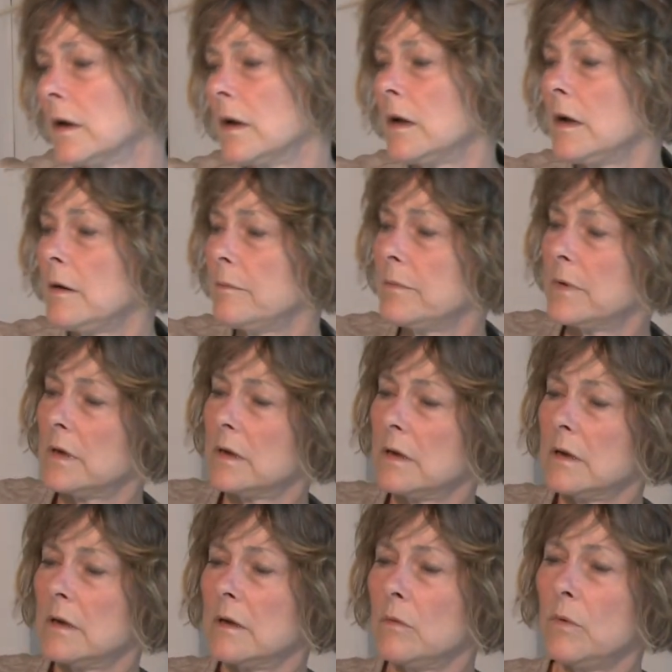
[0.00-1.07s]
Um,
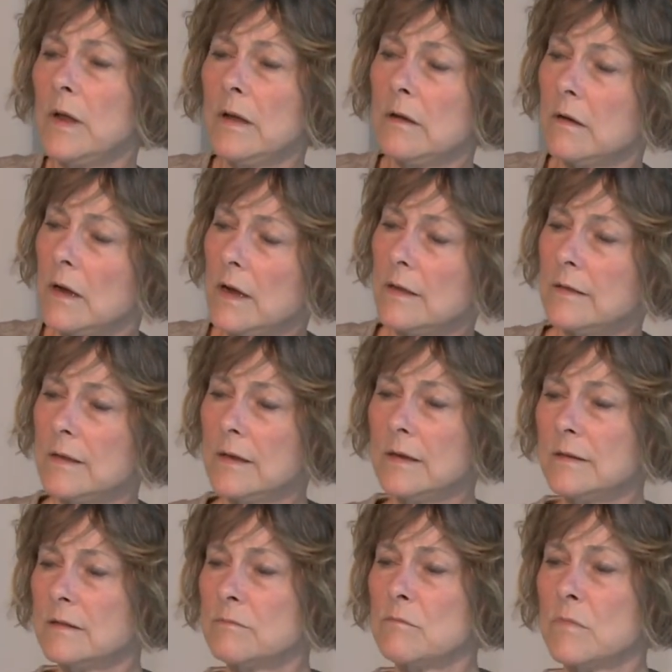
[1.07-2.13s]
well, I think
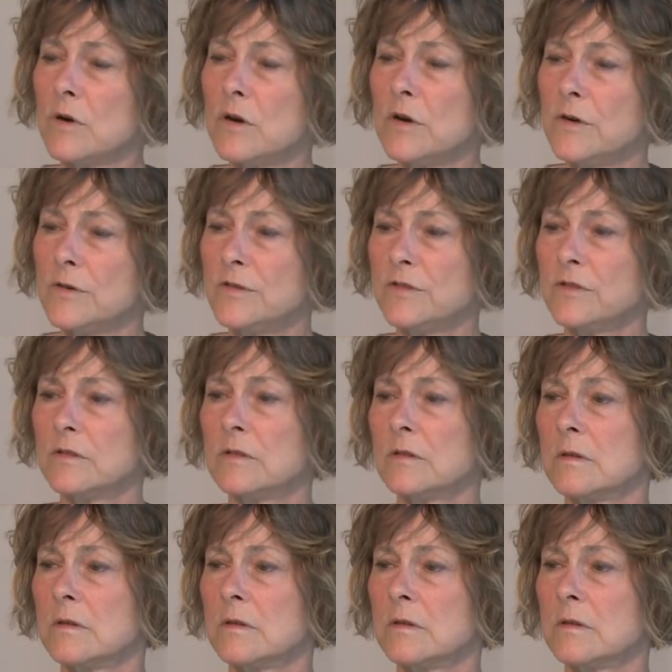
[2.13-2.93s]
it's merged